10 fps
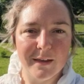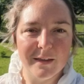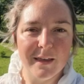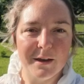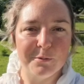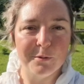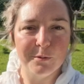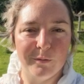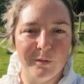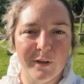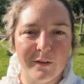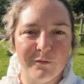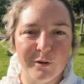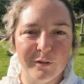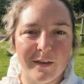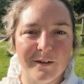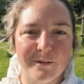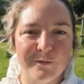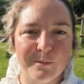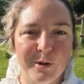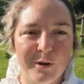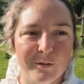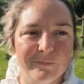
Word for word: yeah, we're looking forward to hearing from y'all.